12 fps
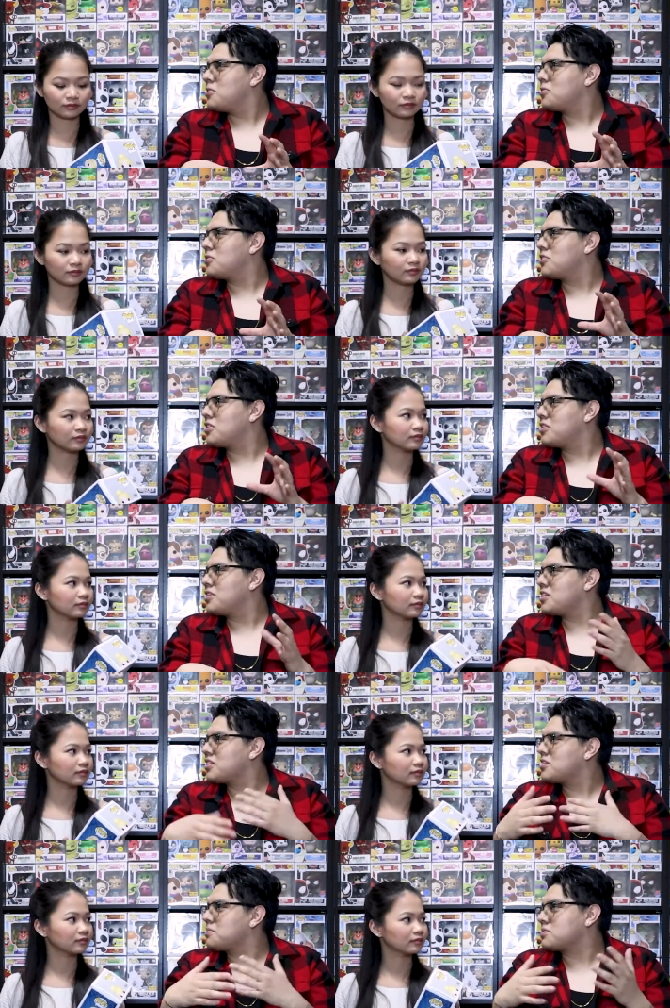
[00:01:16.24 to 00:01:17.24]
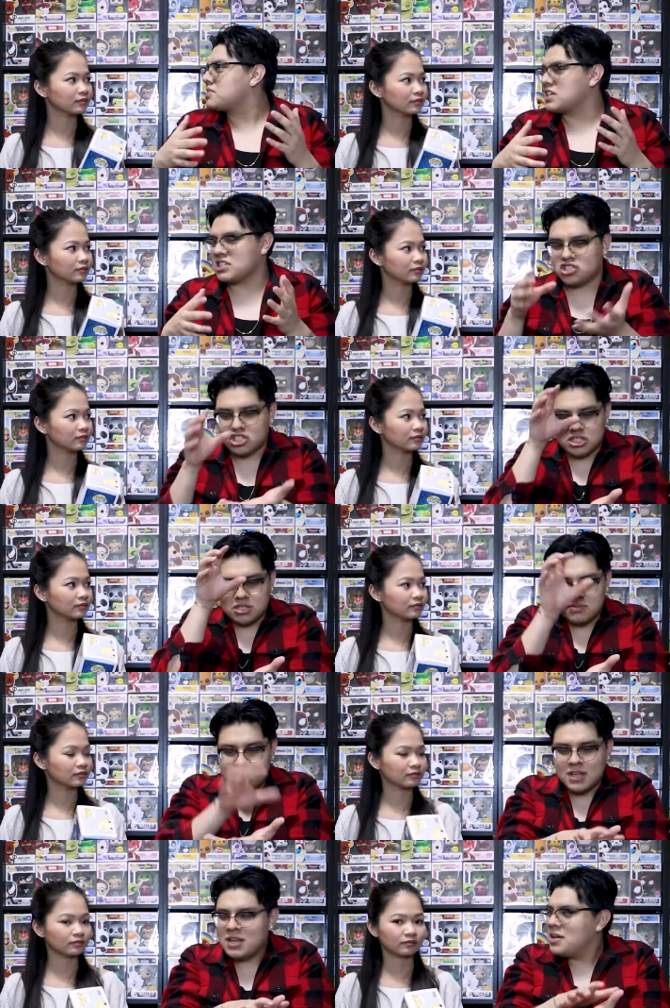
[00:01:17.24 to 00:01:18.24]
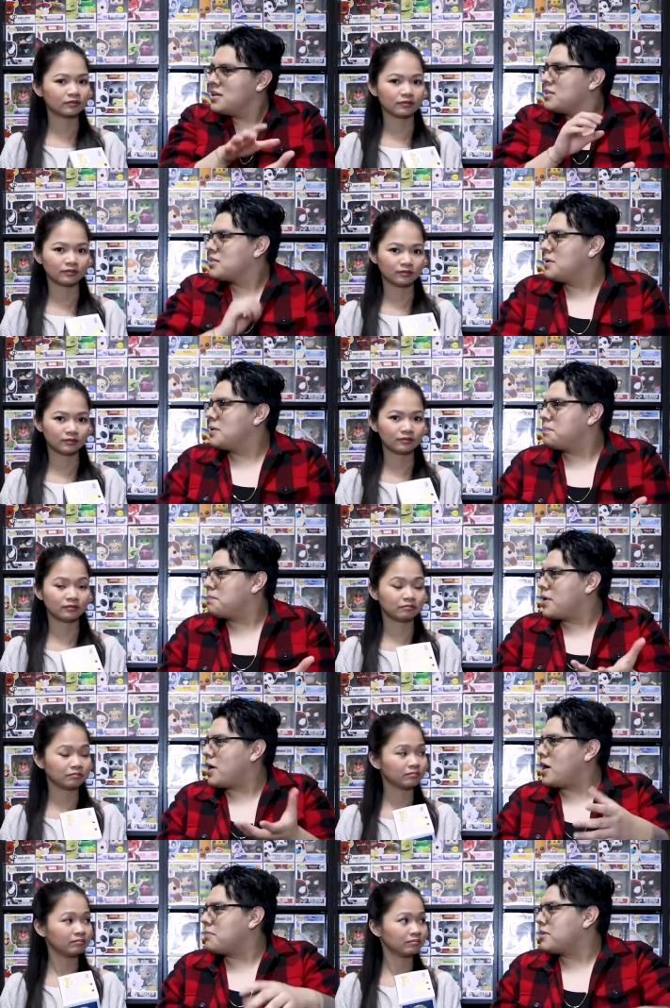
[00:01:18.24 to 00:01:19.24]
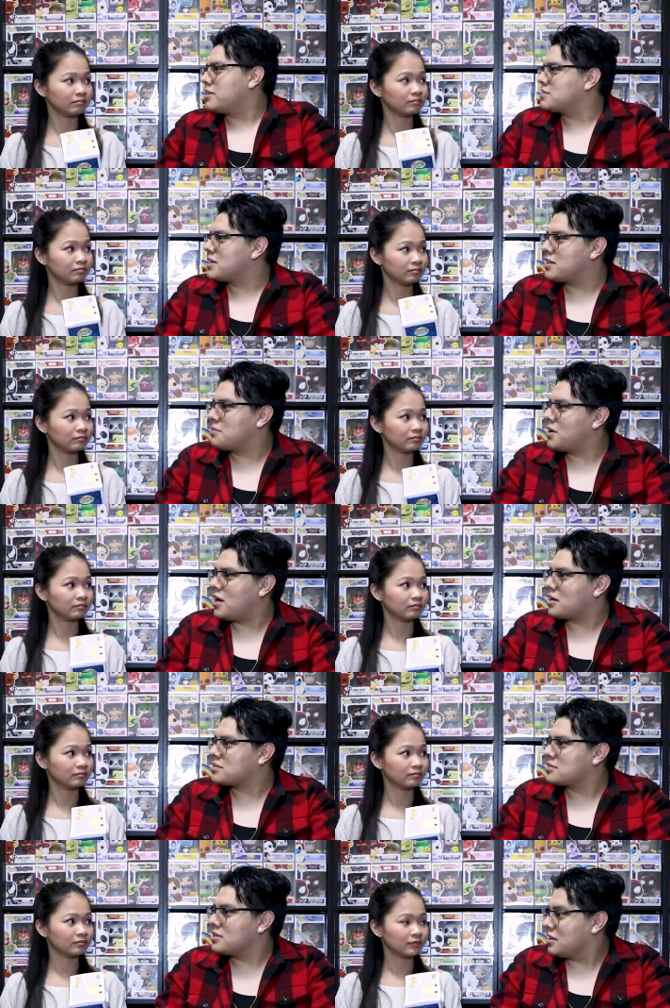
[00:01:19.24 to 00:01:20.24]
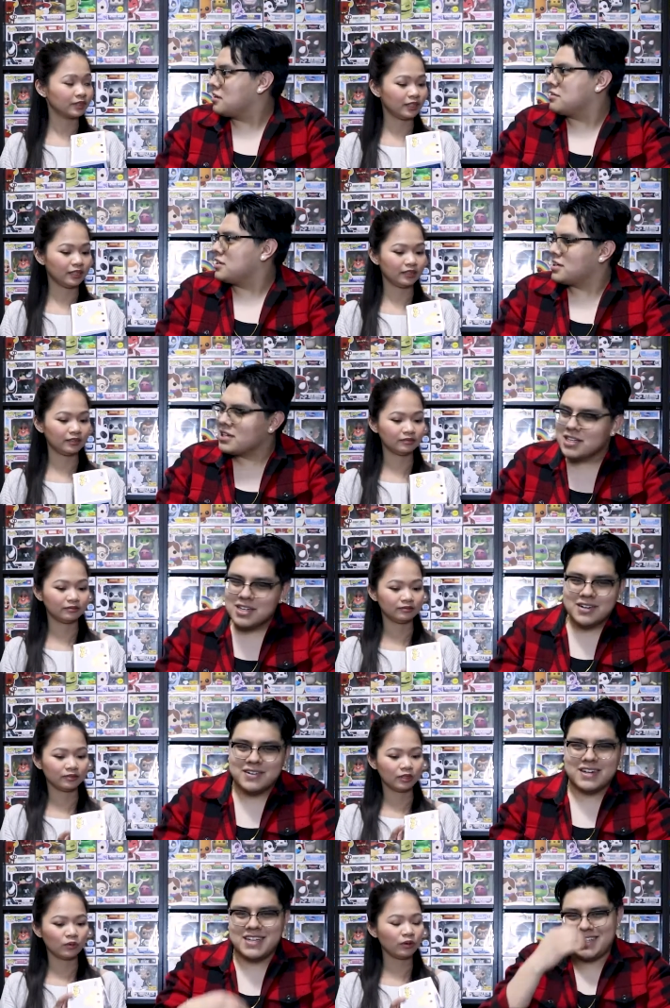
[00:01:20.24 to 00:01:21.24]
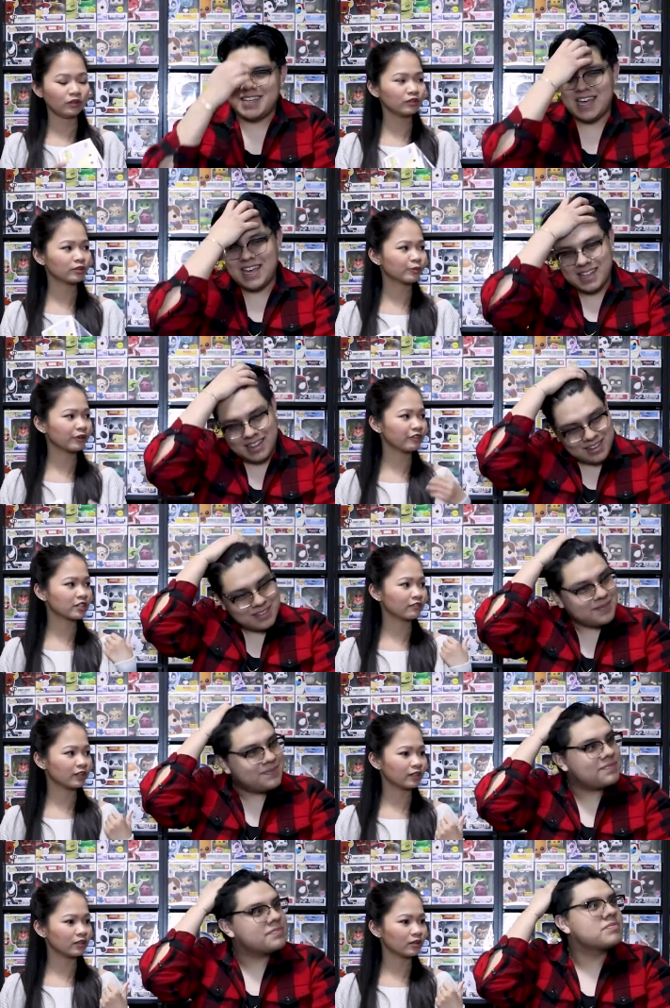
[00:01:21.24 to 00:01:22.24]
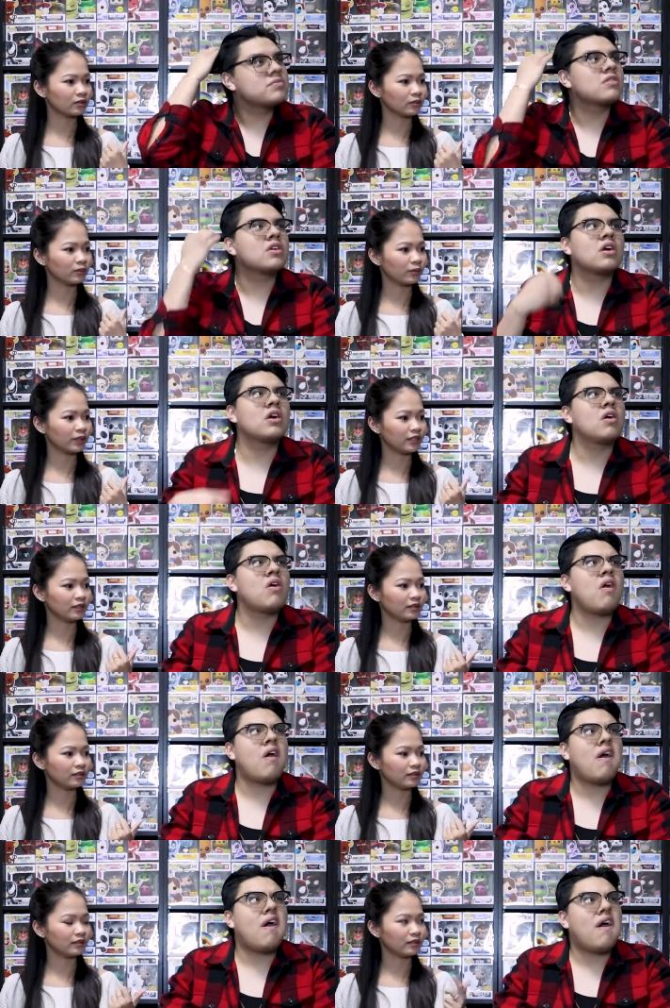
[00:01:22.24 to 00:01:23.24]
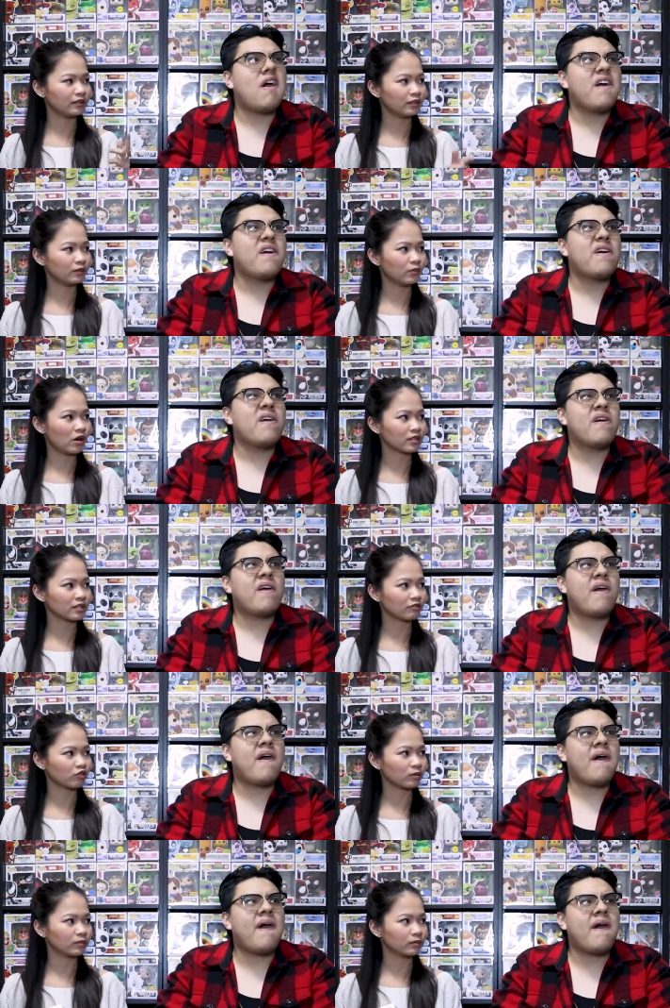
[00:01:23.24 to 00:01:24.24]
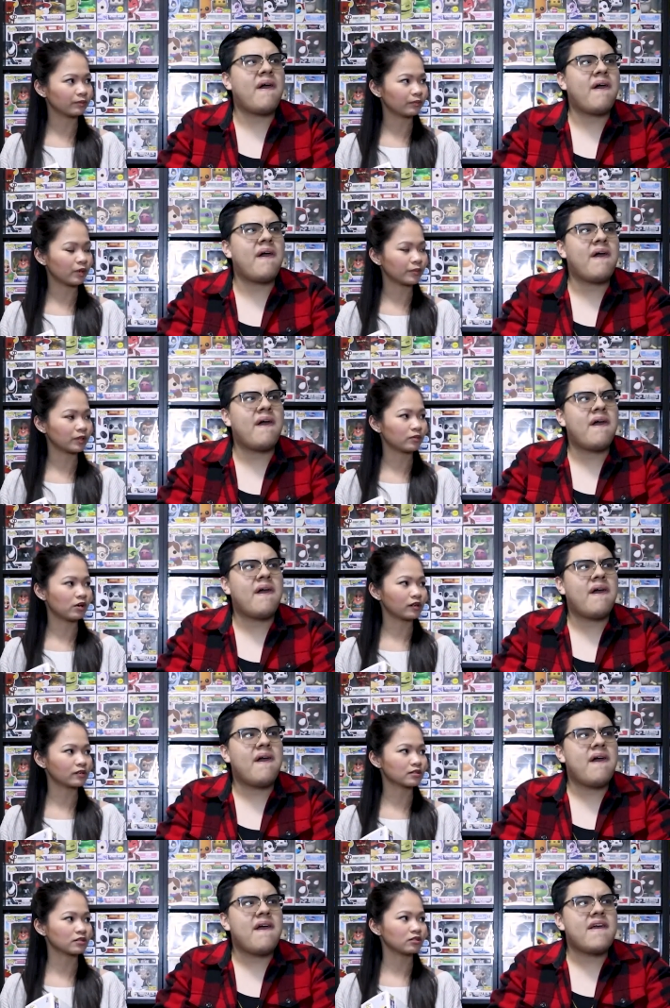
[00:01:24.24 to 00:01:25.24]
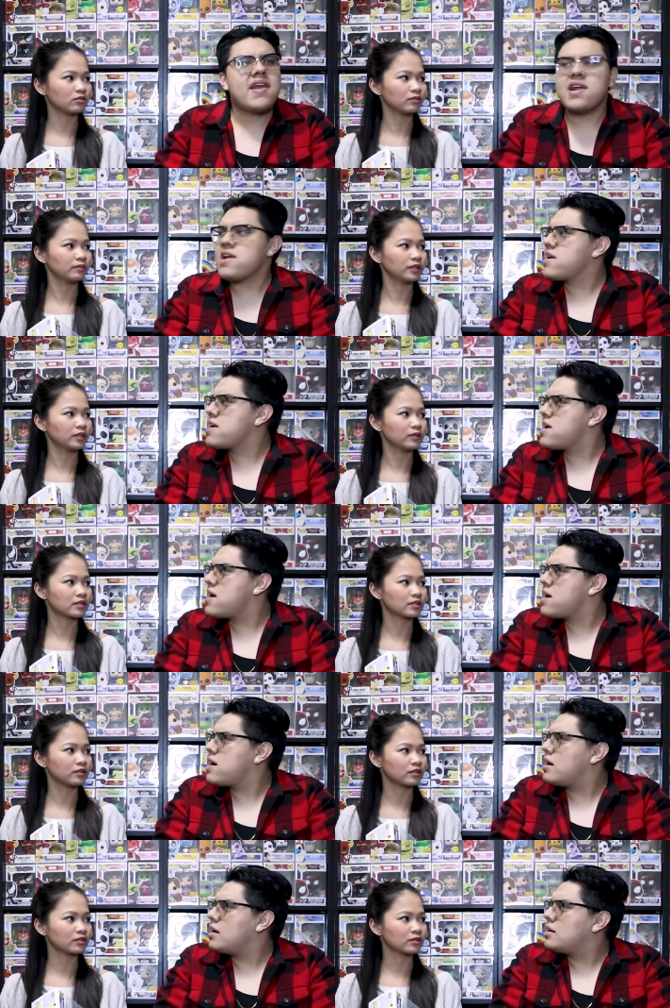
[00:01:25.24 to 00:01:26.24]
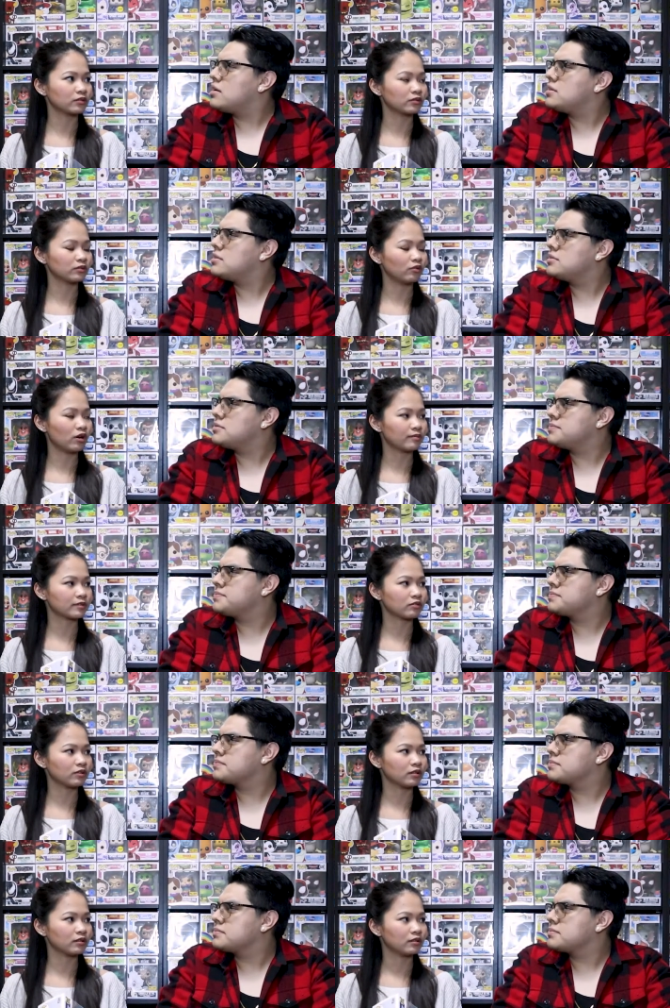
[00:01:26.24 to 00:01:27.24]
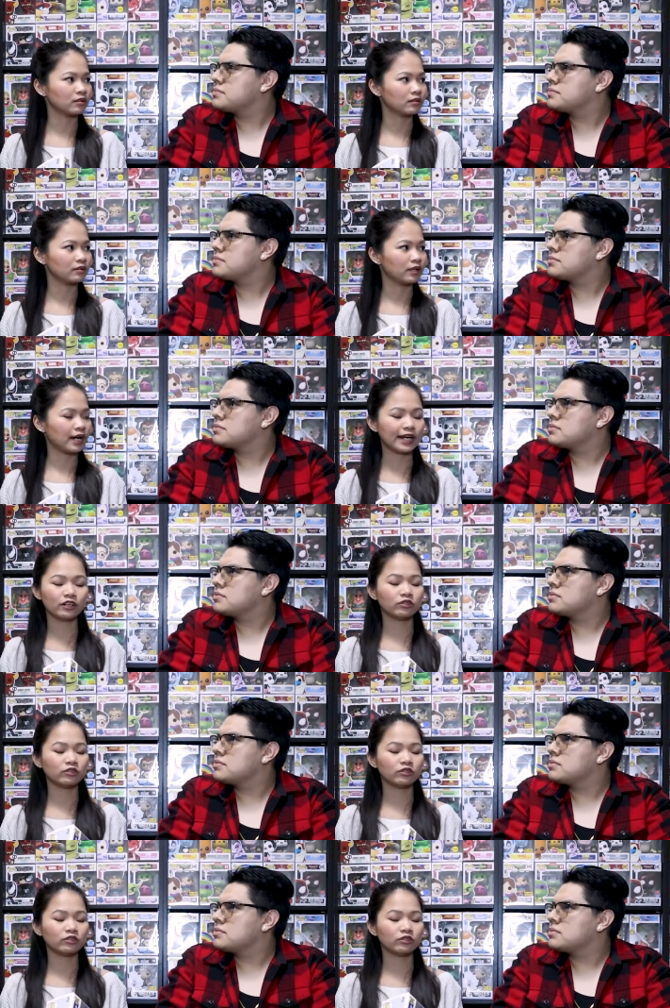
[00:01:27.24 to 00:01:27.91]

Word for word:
Speaker 1: or nothing to protect it. Just the pop inside the box, literally. Yeah. Right? Well, and in previous
Speaker 2: video, we did unboxing from Pop in a Box too, but it was yeah. also wrapped, right? I